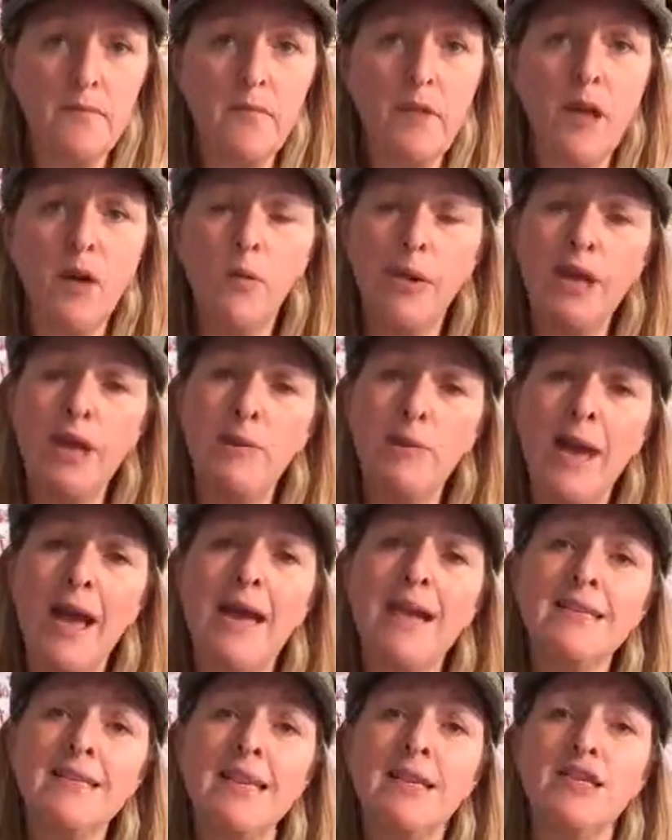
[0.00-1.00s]
And when you
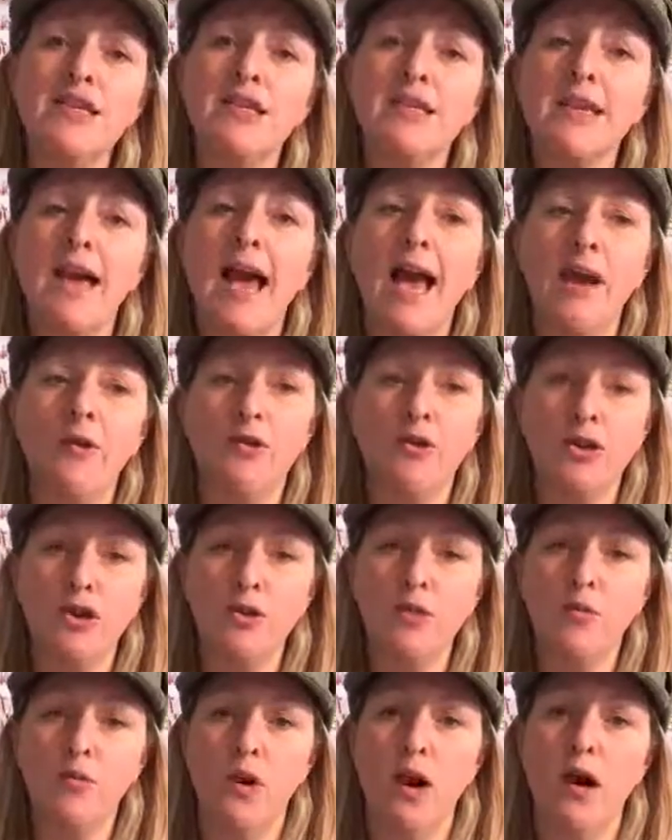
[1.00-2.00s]
pay attention to how
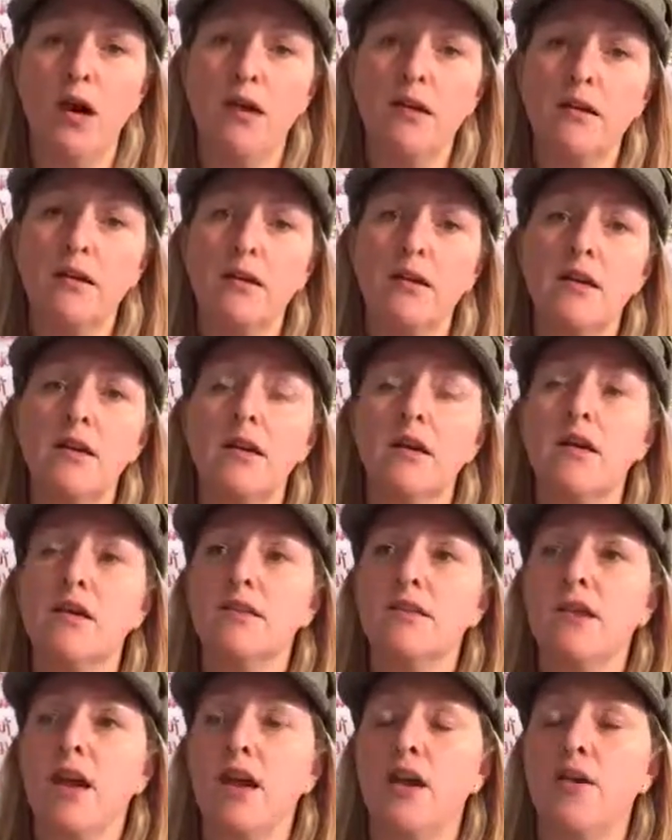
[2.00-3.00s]
you work,
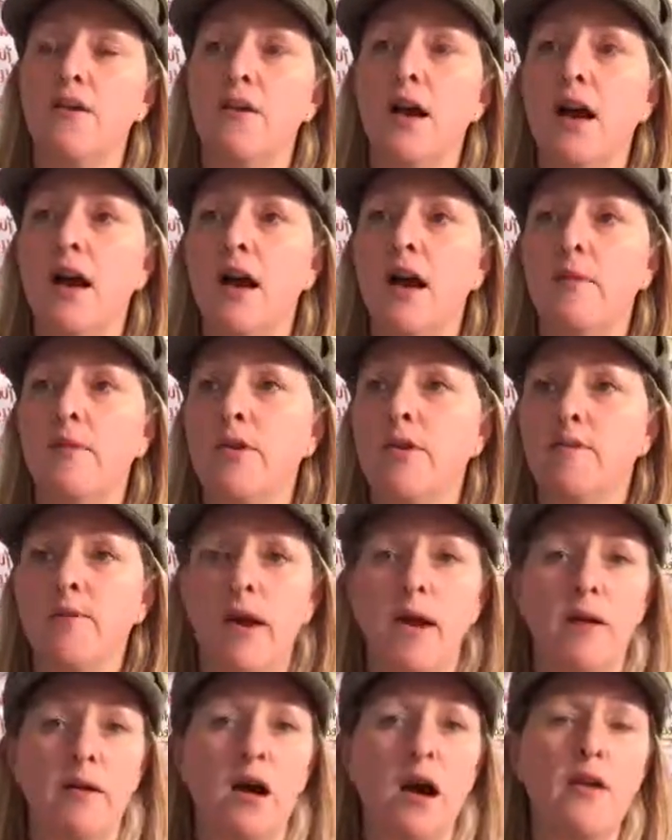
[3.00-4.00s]
so you
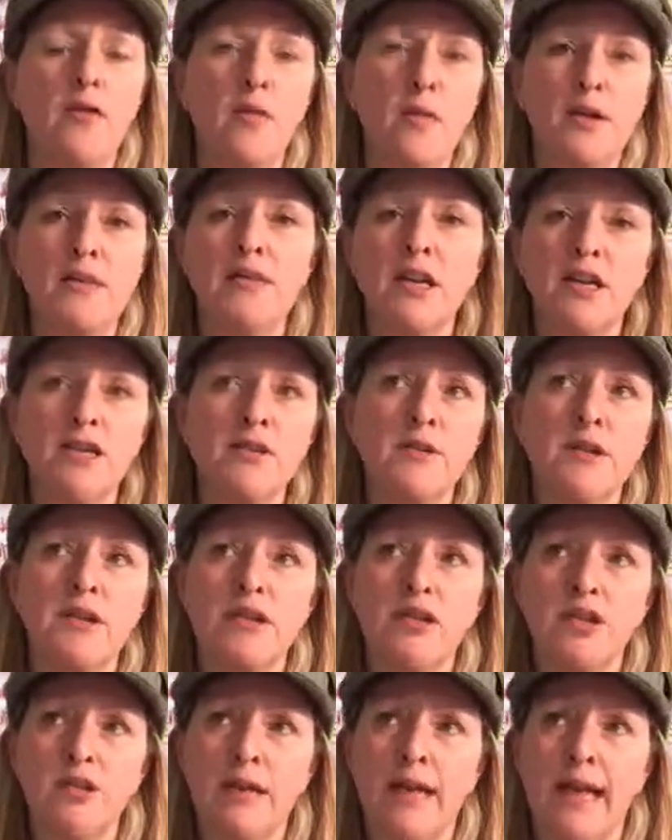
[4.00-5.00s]
might, the ones I do at the
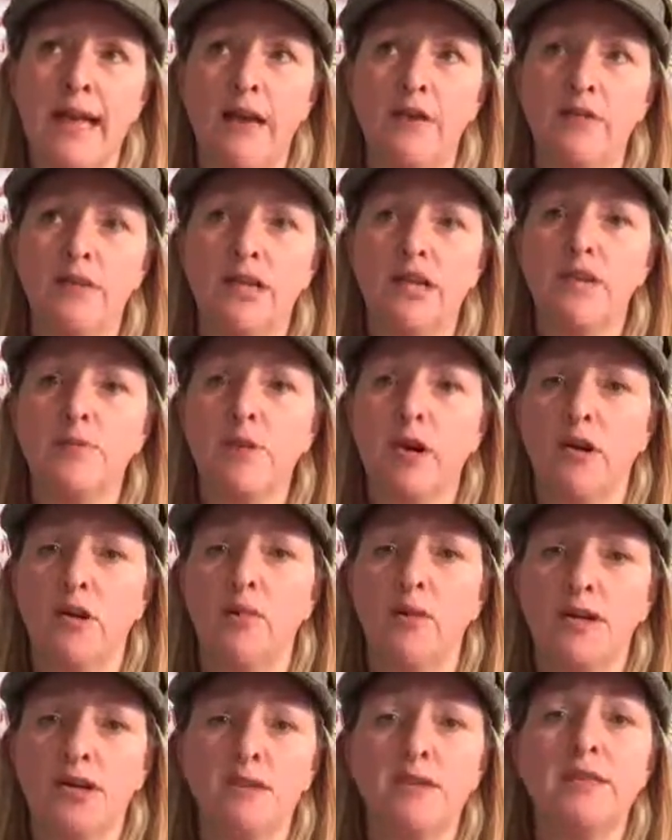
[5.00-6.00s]
Do, Delegate or Ditch program,
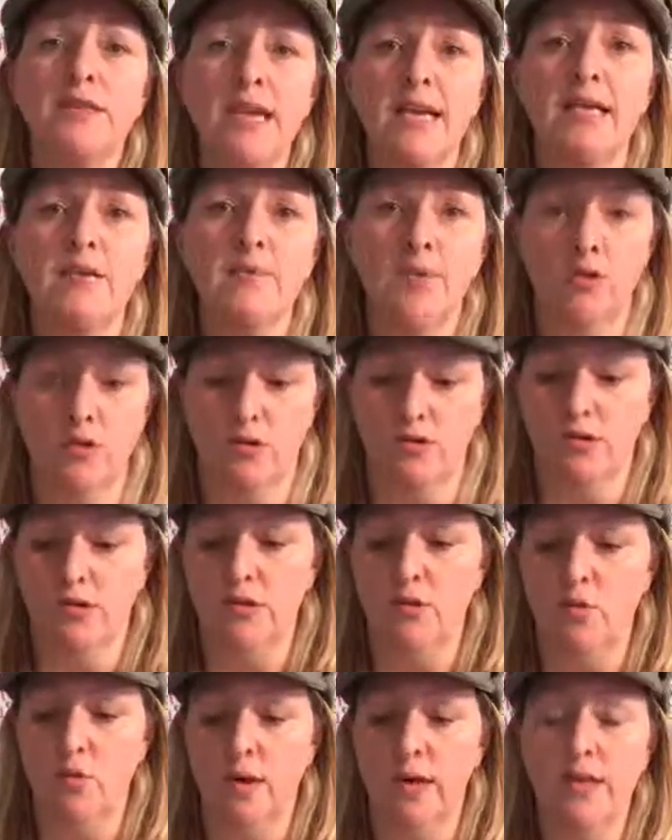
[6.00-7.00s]
we do 6 models.
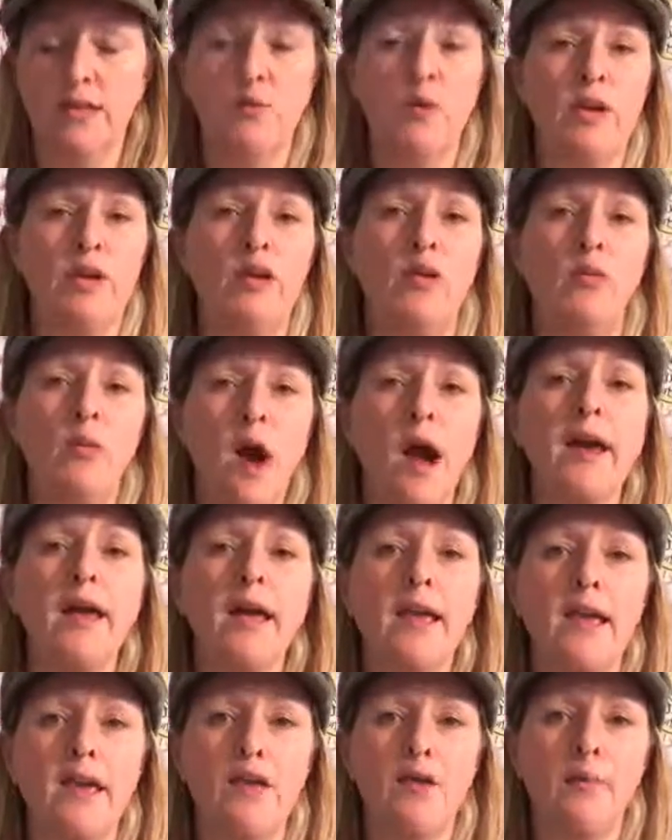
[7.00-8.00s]
So one is when you're
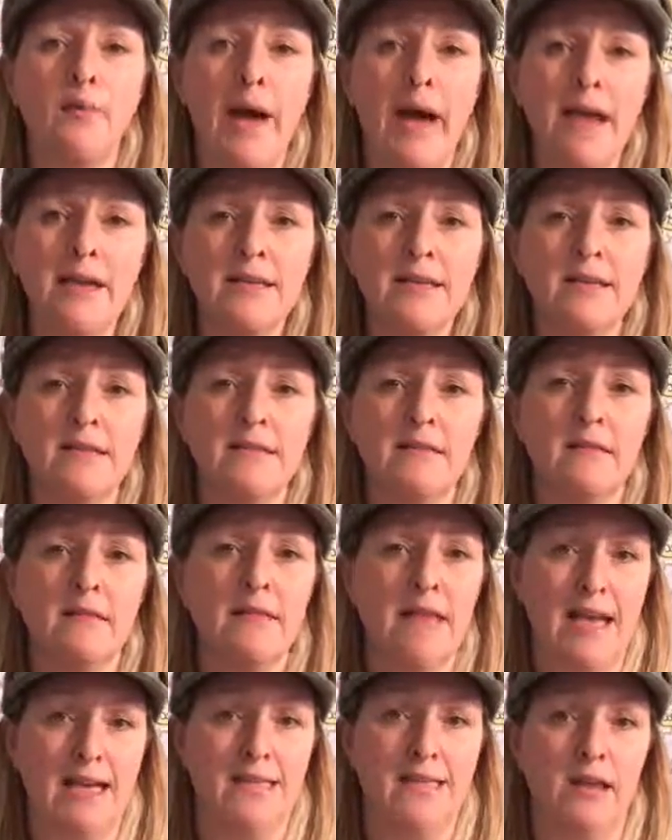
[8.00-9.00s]
working at your best.
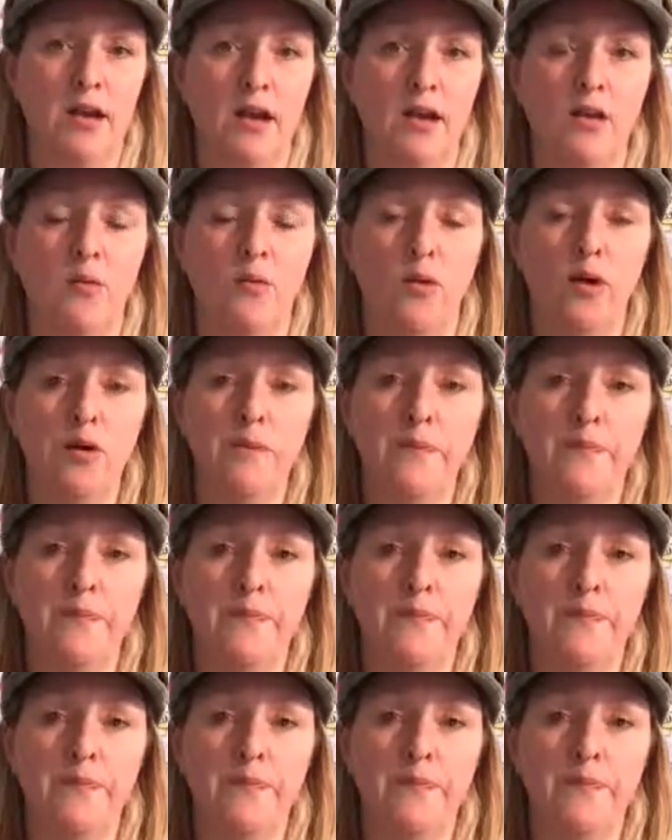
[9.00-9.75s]
That's like what?